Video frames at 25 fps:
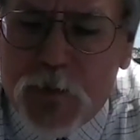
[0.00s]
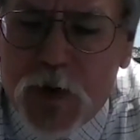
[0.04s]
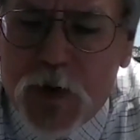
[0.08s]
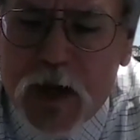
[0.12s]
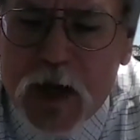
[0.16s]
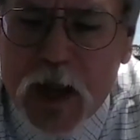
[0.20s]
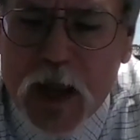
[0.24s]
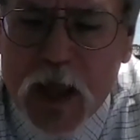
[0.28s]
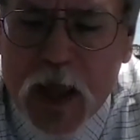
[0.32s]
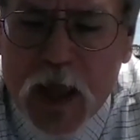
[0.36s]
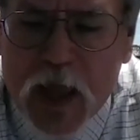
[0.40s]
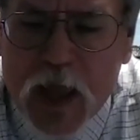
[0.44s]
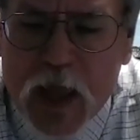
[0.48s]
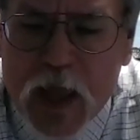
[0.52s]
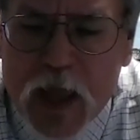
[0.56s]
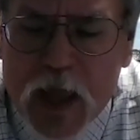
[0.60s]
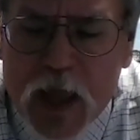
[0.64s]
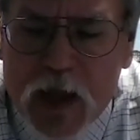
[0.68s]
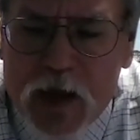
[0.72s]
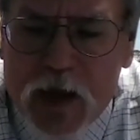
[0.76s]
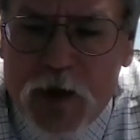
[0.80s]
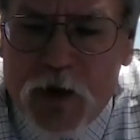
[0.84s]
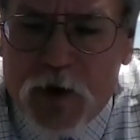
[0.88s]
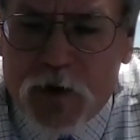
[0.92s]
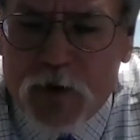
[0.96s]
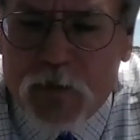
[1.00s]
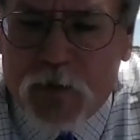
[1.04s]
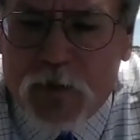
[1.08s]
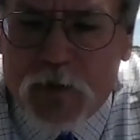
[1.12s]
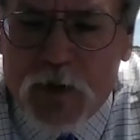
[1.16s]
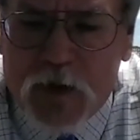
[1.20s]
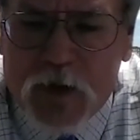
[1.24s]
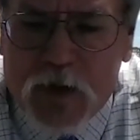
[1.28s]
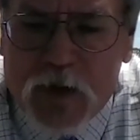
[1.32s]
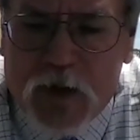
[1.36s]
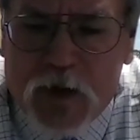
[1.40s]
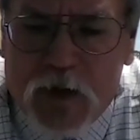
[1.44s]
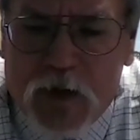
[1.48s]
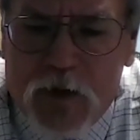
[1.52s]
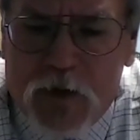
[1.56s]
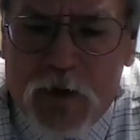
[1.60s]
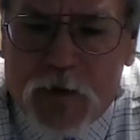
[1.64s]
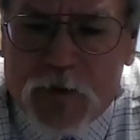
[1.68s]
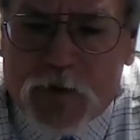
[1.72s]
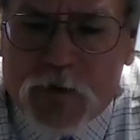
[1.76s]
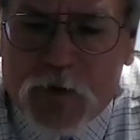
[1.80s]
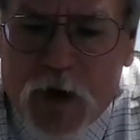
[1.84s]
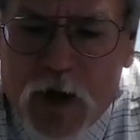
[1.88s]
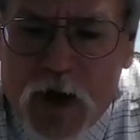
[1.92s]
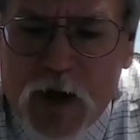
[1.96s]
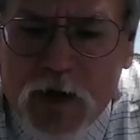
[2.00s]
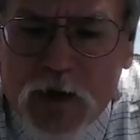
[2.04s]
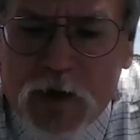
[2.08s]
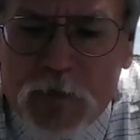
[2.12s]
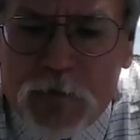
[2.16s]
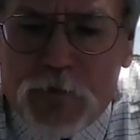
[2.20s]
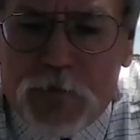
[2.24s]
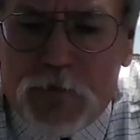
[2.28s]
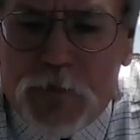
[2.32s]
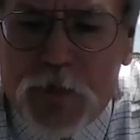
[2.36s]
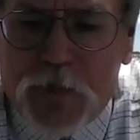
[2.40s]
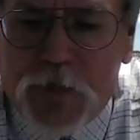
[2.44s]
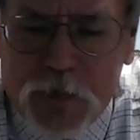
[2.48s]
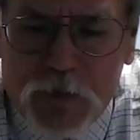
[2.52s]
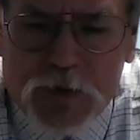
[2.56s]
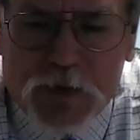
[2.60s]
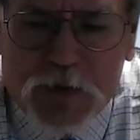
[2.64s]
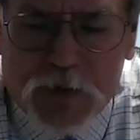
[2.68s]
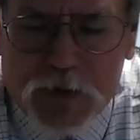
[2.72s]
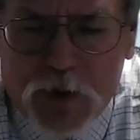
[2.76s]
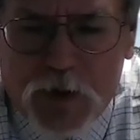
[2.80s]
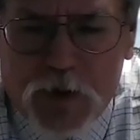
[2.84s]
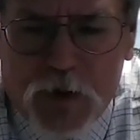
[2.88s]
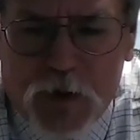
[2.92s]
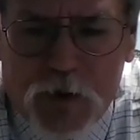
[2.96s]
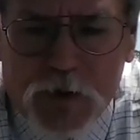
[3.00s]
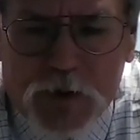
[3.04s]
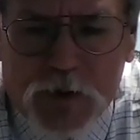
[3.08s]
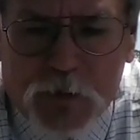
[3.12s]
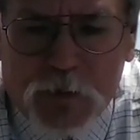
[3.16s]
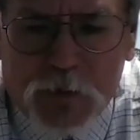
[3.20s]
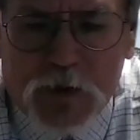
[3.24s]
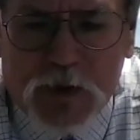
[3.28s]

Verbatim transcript: But, you know, you're trying to boost the host